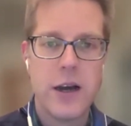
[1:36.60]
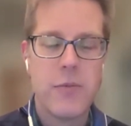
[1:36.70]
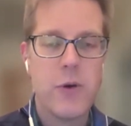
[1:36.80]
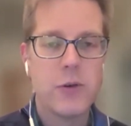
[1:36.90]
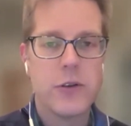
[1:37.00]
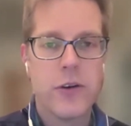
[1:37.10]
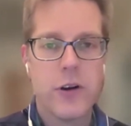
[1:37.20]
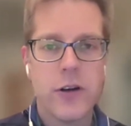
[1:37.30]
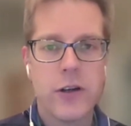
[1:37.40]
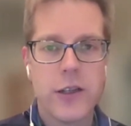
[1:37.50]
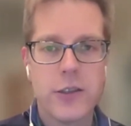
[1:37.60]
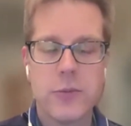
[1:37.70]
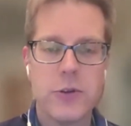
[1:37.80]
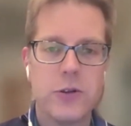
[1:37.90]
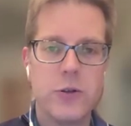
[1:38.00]
Most of our
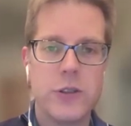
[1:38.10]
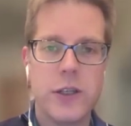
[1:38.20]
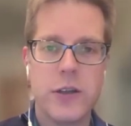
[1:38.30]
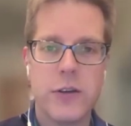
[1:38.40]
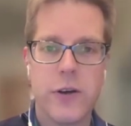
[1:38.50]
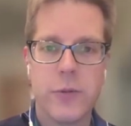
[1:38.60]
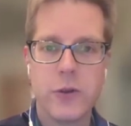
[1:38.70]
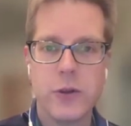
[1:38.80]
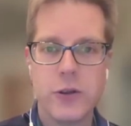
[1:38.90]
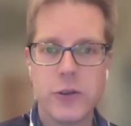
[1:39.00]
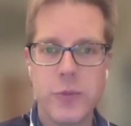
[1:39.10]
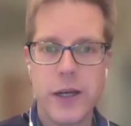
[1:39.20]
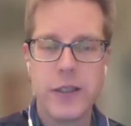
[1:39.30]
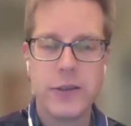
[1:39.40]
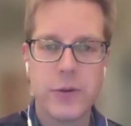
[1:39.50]
customers do sit in the pharmaceutical
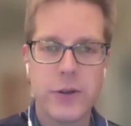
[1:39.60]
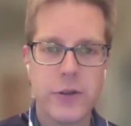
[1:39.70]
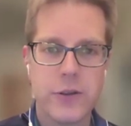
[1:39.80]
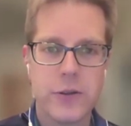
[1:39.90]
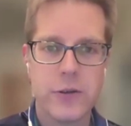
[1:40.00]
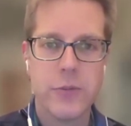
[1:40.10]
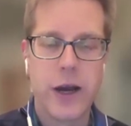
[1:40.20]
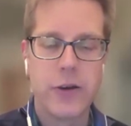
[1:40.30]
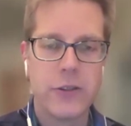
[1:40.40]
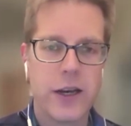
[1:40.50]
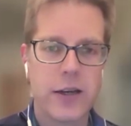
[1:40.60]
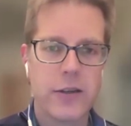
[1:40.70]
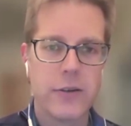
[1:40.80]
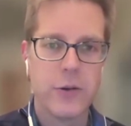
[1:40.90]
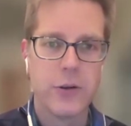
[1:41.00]
space, whether it's
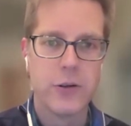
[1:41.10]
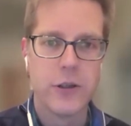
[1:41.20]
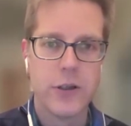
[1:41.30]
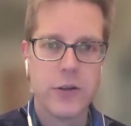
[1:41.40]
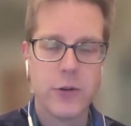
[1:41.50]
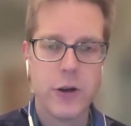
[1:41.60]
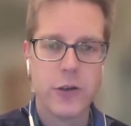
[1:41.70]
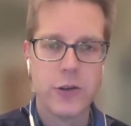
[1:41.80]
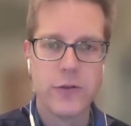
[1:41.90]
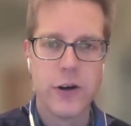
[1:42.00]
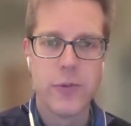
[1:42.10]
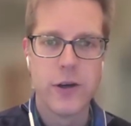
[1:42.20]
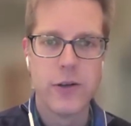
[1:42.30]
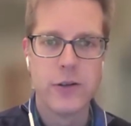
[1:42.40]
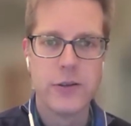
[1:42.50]
biotech or larger
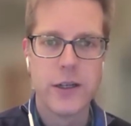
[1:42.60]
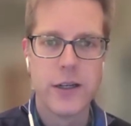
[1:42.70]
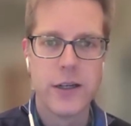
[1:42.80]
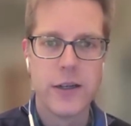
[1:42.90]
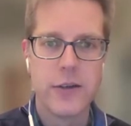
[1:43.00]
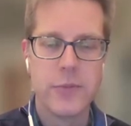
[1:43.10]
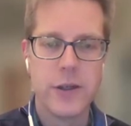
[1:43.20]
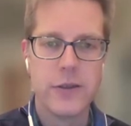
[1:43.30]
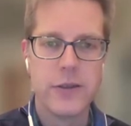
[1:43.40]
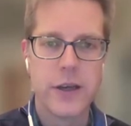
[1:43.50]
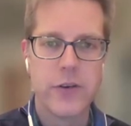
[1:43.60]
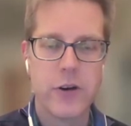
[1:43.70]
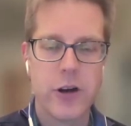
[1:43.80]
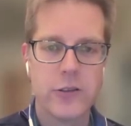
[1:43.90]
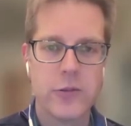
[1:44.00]
pharma, but kind of
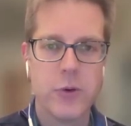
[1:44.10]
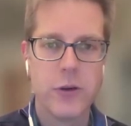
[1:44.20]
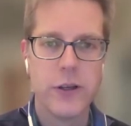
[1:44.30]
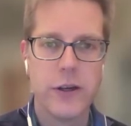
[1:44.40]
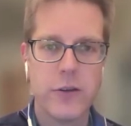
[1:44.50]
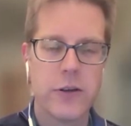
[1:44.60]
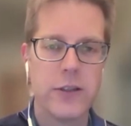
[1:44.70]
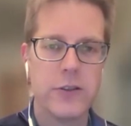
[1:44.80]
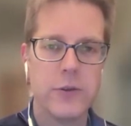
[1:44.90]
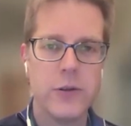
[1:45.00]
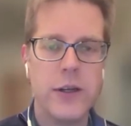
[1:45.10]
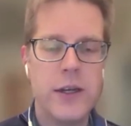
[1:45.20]
across the board there, looking to